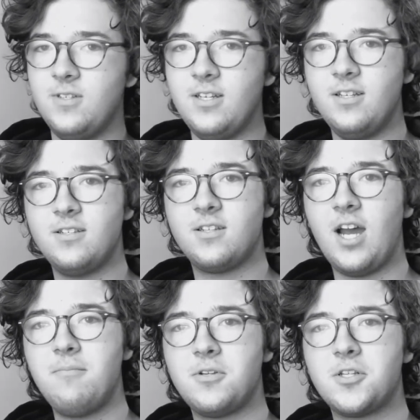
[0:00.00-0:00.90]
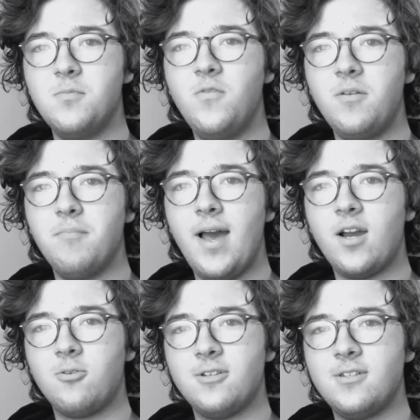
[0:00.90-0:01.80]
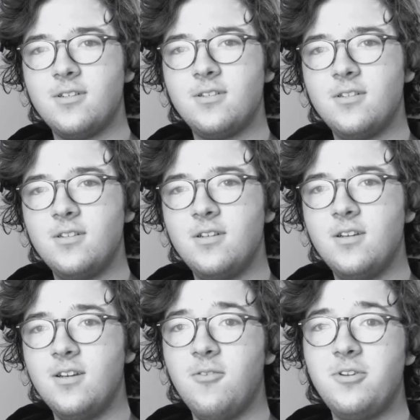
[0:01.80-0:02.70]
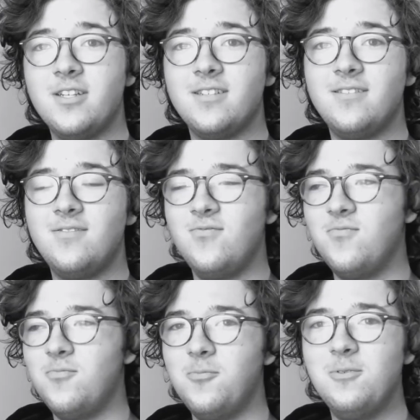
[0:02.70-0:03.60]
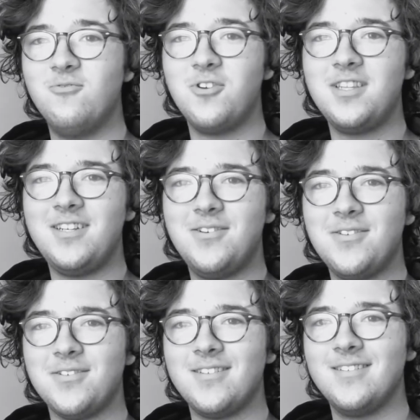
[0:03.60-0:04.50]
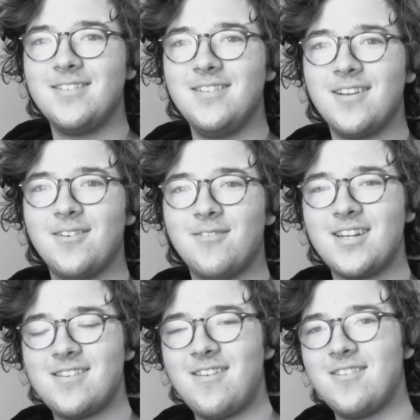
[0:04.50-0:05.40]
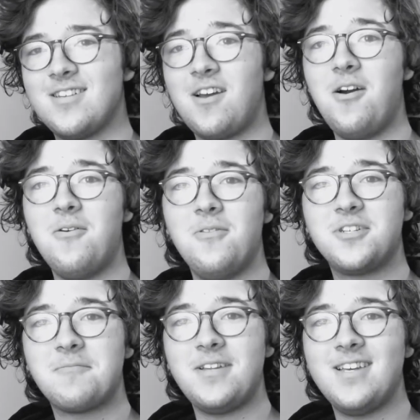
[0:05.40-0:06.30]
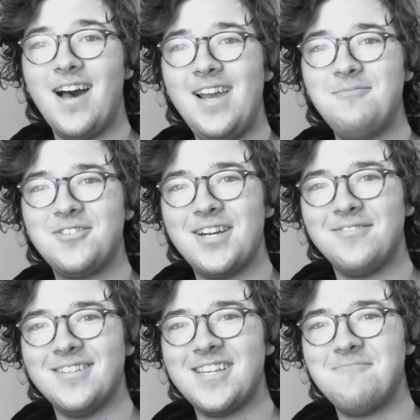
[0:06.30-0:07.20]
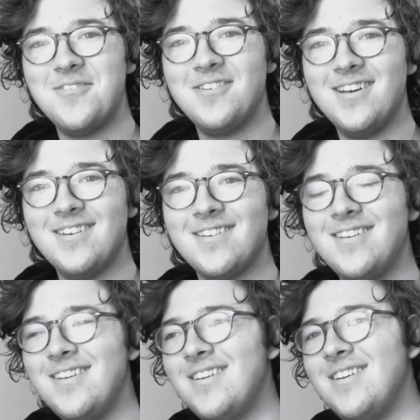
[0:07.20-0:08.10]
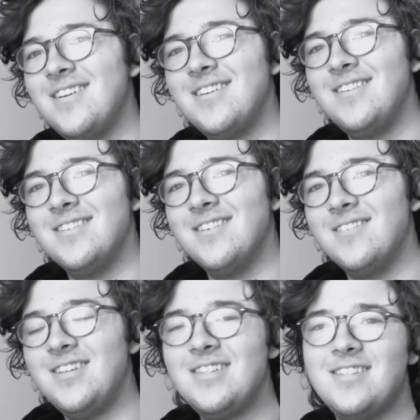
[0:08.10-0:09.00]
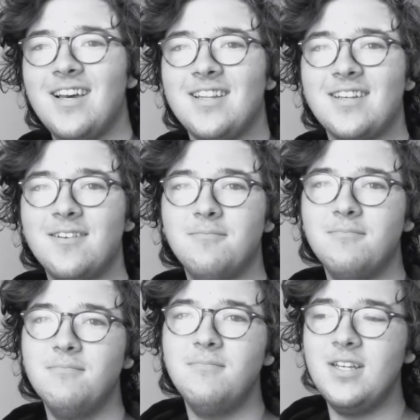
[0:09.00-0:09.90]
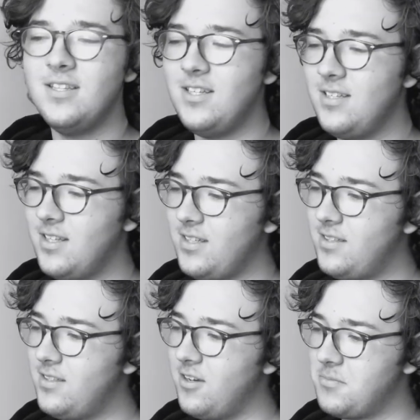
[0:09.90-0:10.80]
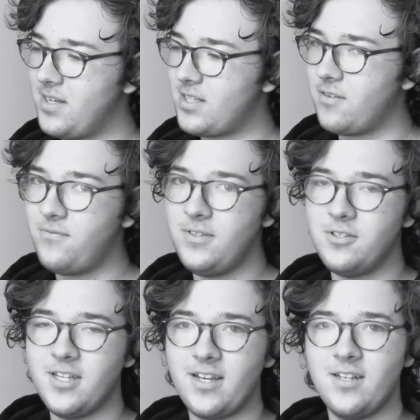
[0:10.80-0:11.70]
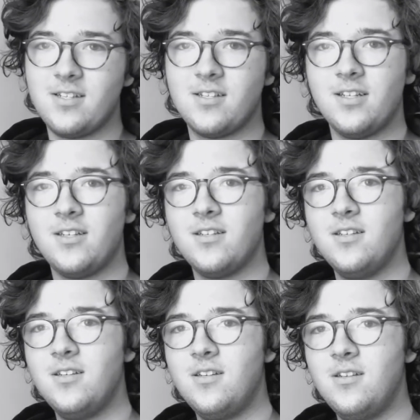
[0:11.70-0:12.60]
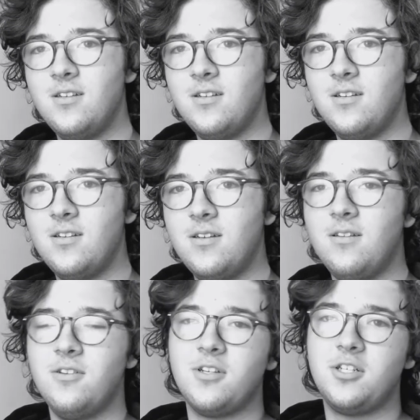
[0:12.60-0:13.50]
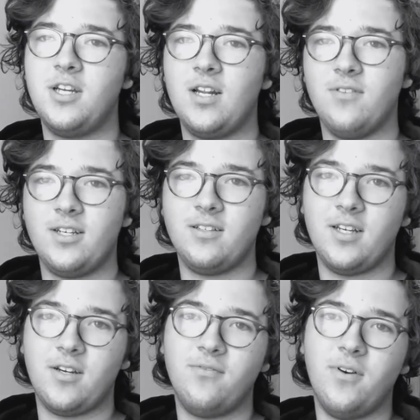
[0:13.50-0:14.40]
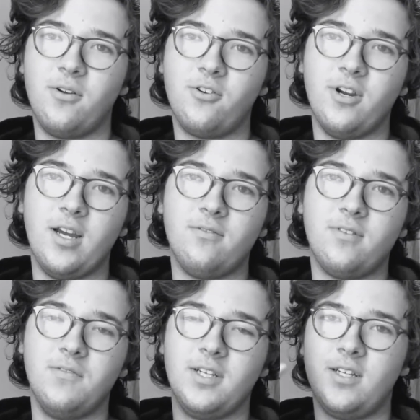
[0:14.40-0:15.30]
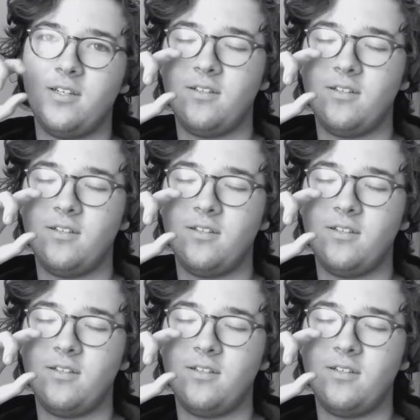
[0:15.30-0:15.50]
his time starts moving backwards, which is really cool. When I saw that, I was like, oh, there's gonna be time travel in this movie, huh? It's not like it like goes back like a few seconds. Like there's a shot of like a photograph of like